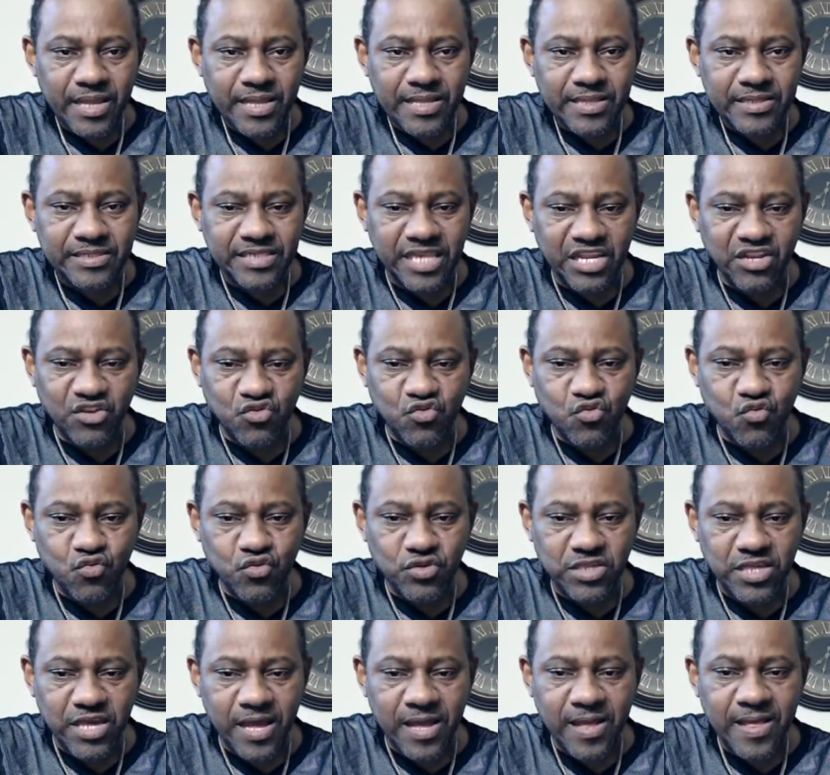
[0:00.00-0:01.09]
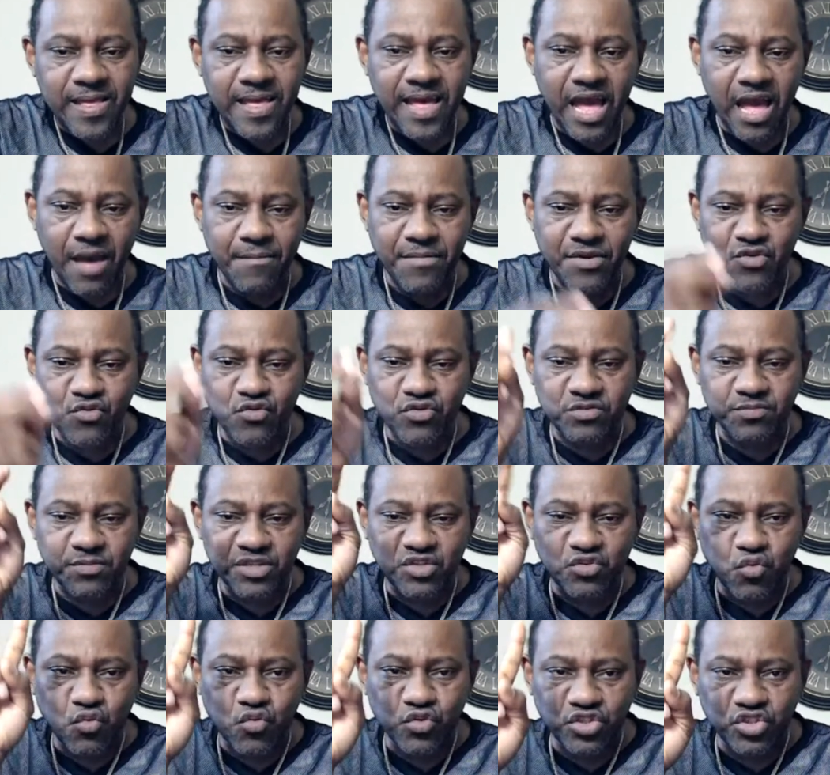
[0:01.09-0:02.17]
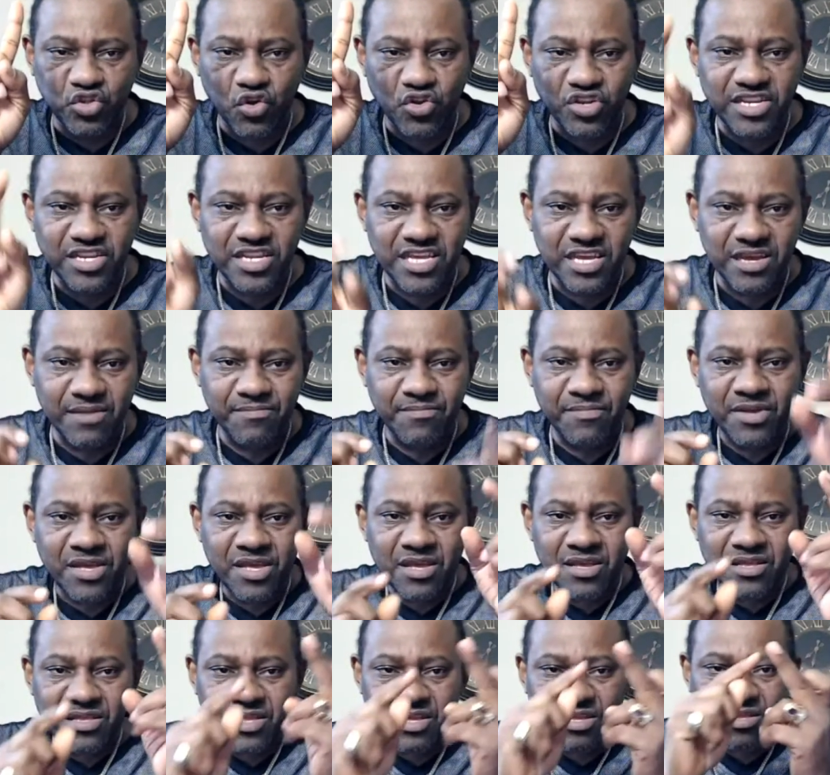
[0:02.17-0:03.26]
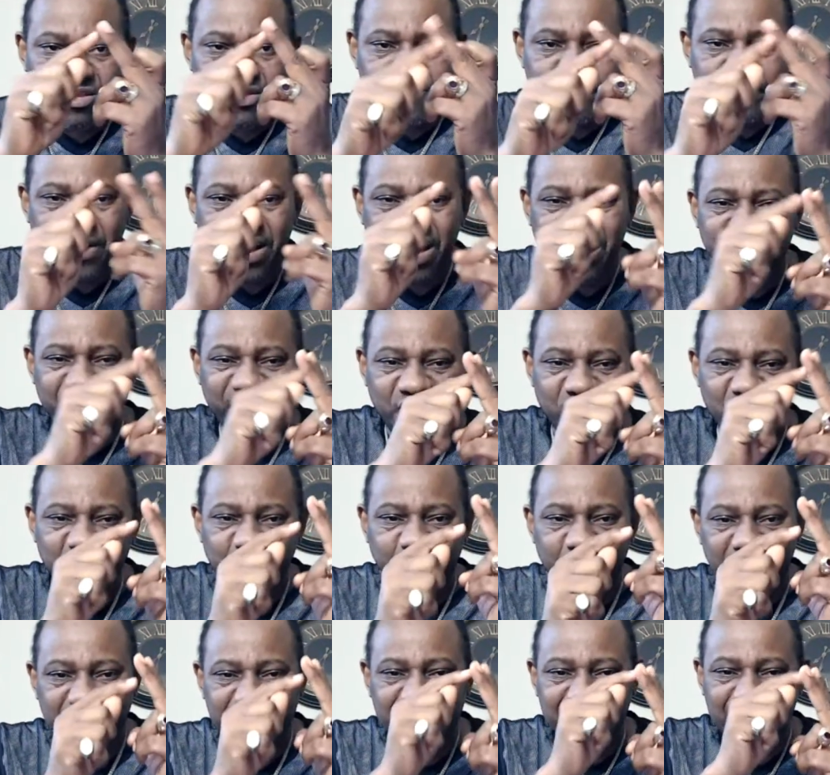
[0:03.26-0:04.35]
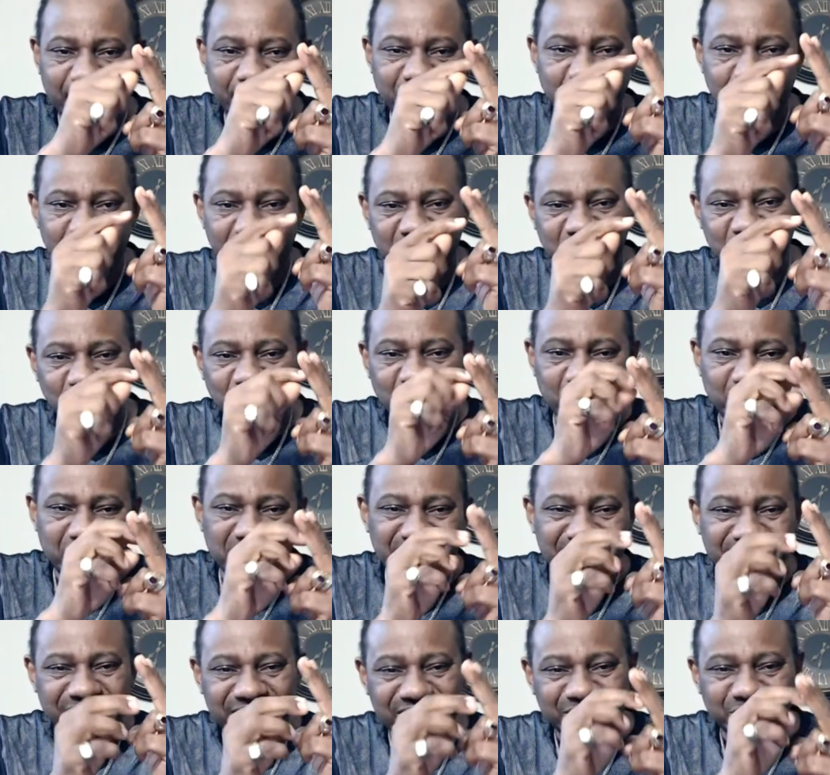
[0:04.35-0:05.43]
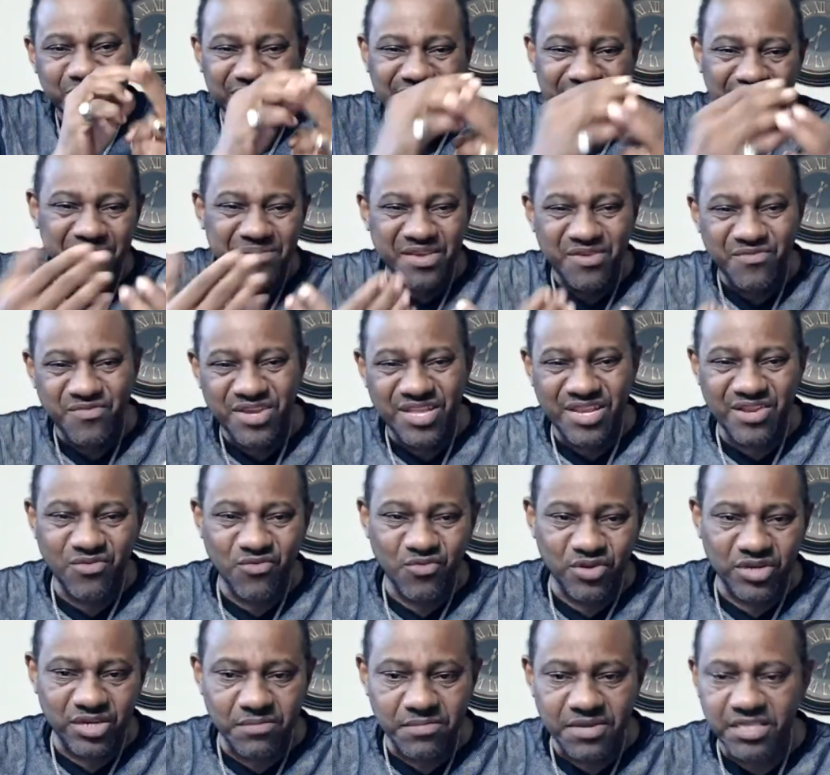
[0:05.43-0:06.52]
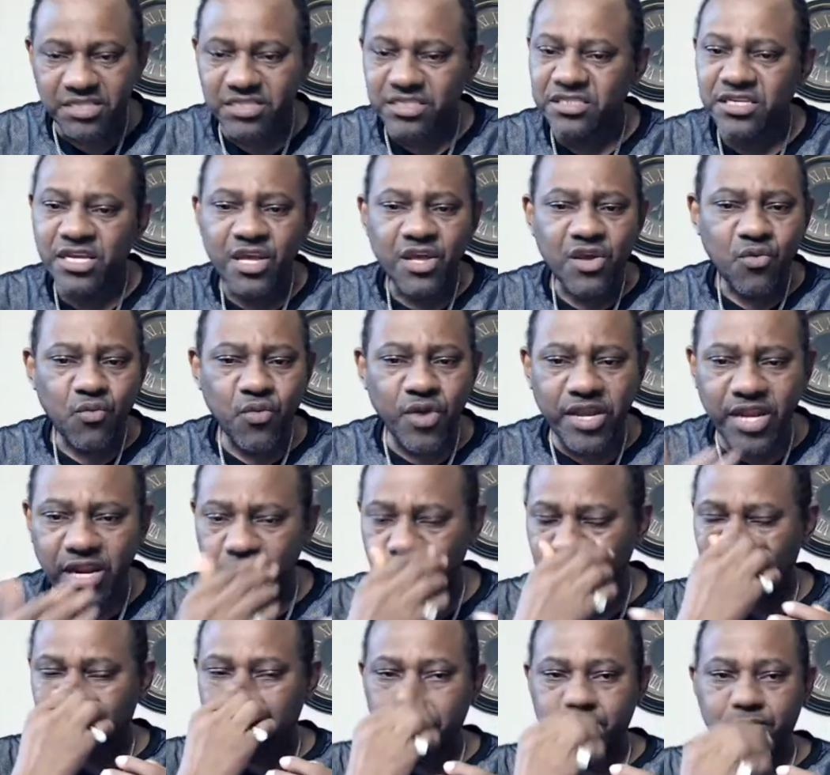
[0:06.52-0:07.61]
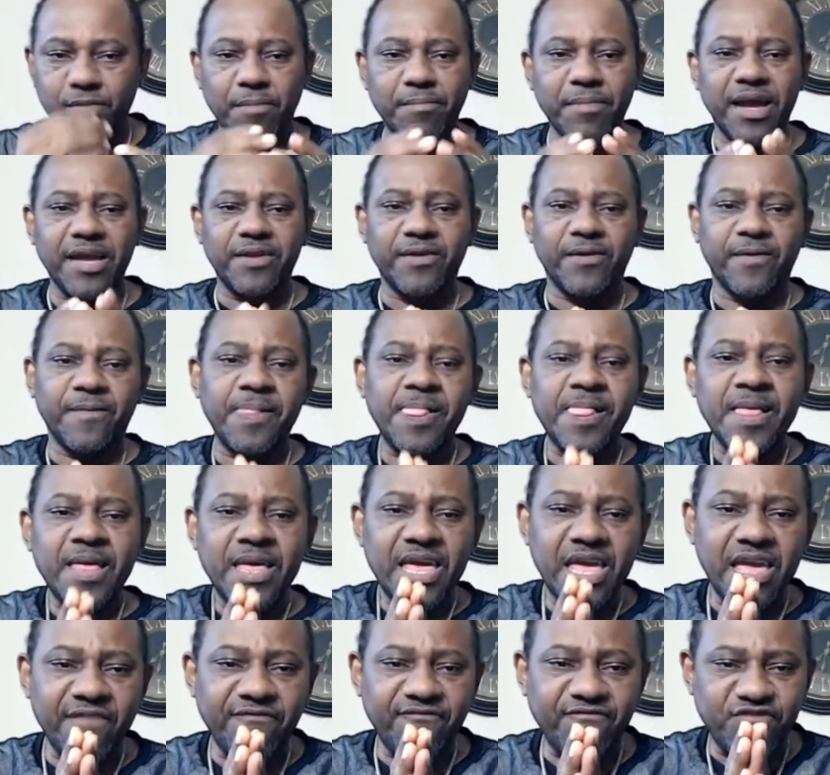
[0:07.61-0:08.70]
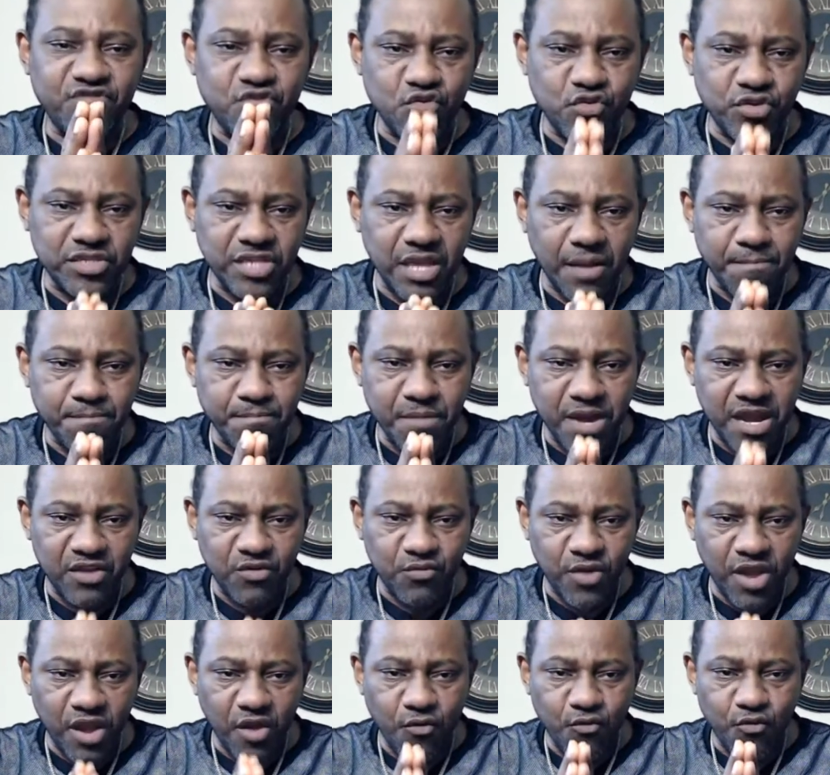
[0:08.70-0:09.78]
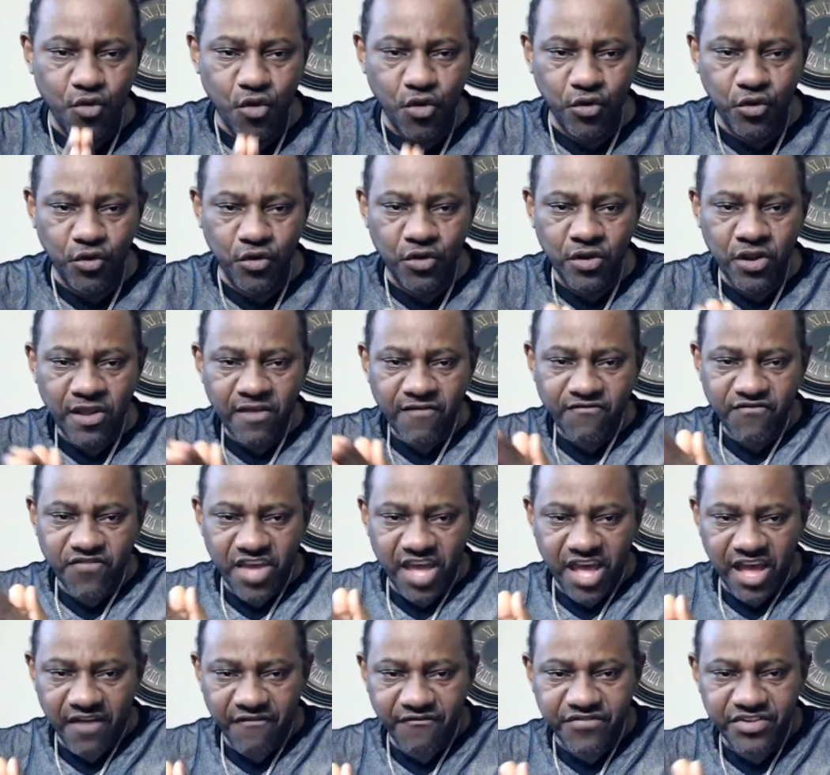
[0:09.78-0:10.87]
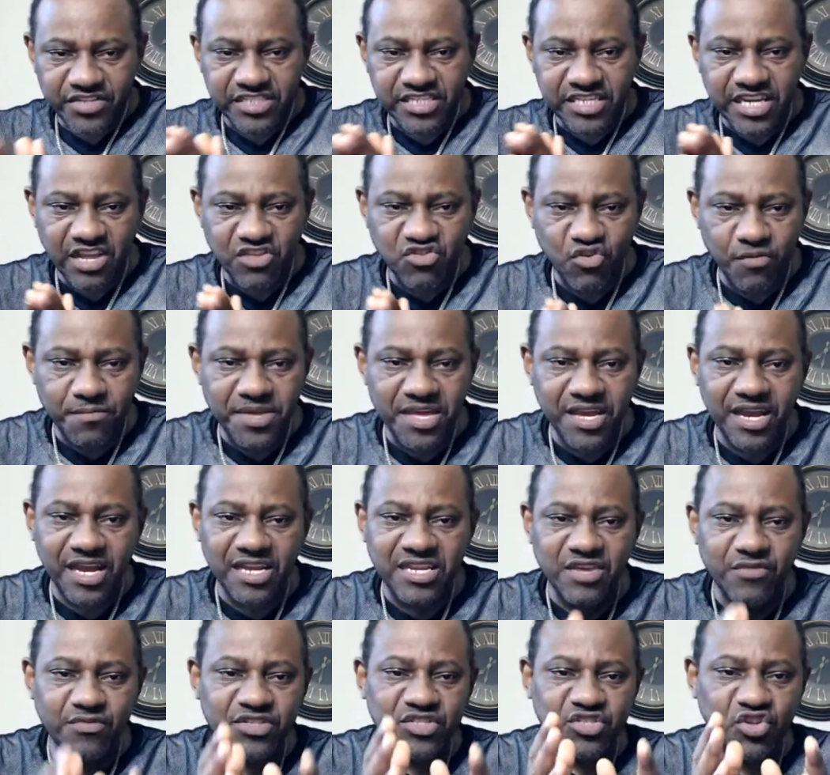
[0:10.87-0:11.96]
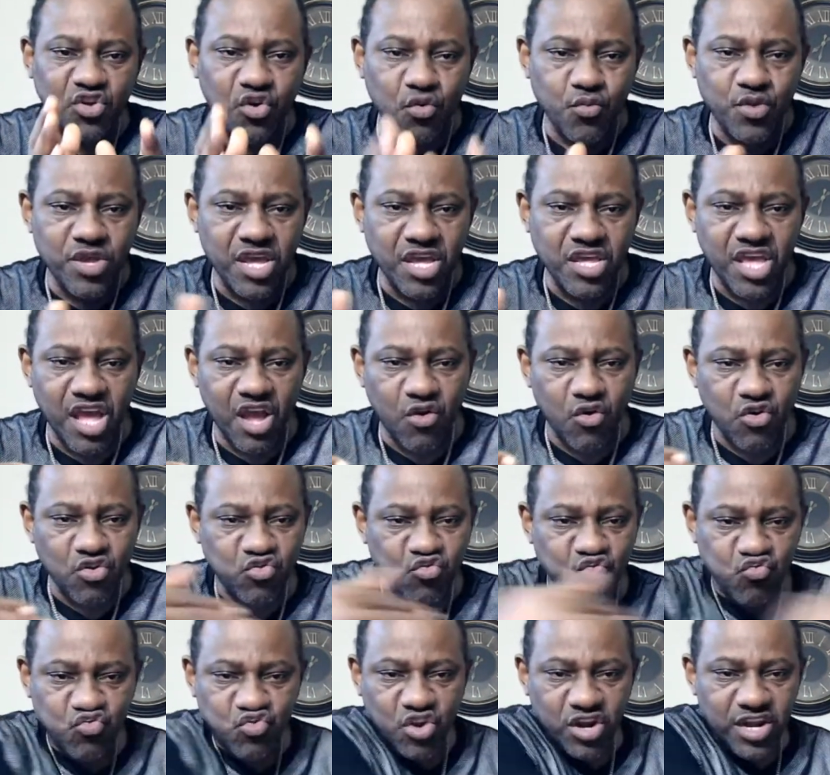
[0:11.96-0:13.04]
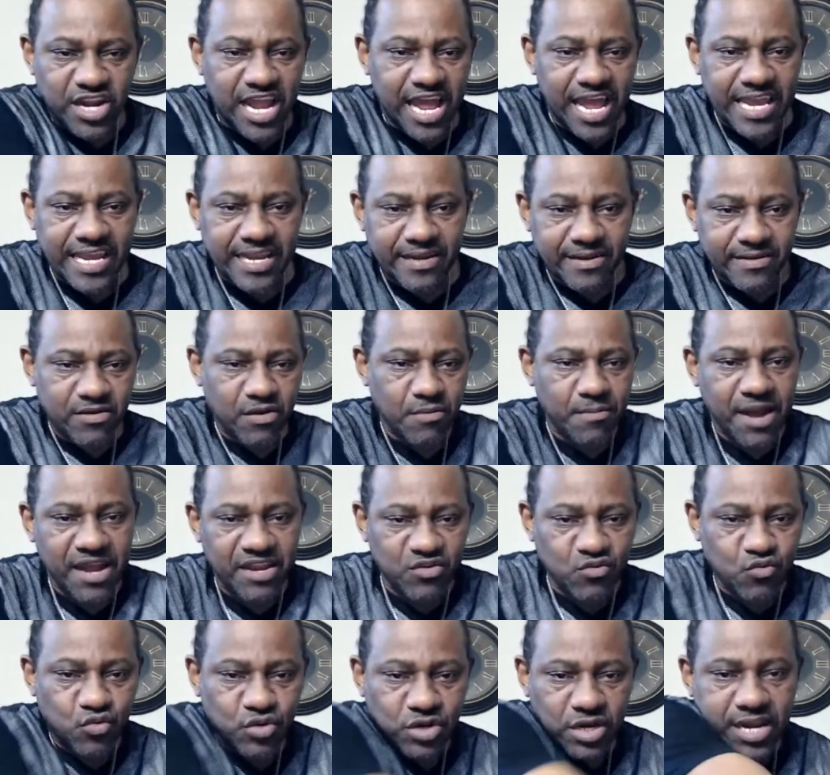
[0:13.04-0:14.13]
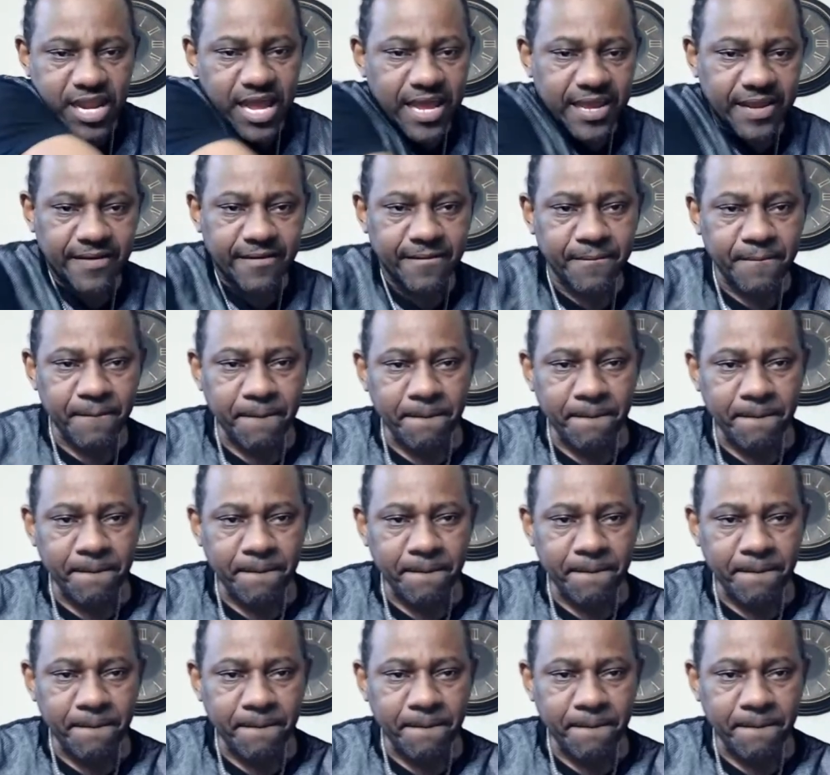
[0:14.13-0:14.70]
St. Lucia and me use my two son name. The part first part of them name I saw the business, but I me really own the business. Why did I do that? Remember, you know, if you is a man who will run for office in Jamaica, there is no way you go through no line, no band do the line.